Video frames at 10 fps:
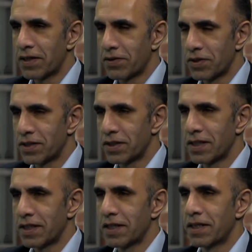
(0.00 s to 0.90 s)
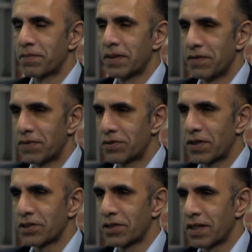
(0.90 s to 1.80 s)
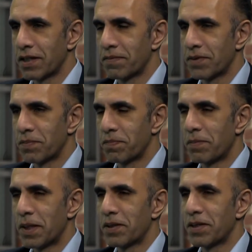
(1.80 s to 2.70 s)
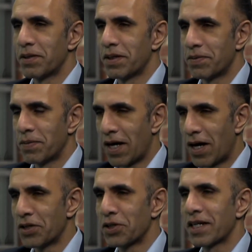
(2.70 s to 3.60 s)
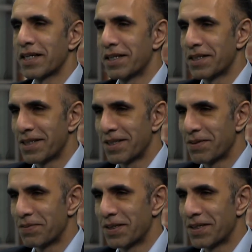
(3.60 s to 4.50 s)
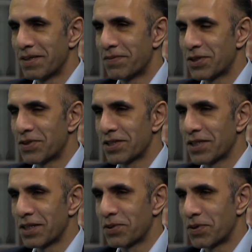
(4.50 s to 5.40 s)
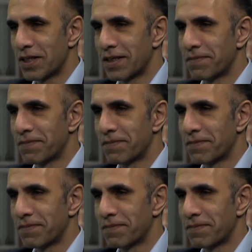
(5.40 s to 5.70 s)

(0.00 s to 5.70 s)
there isn't the infrastructure there, or maybe the unclean infrastructure there already.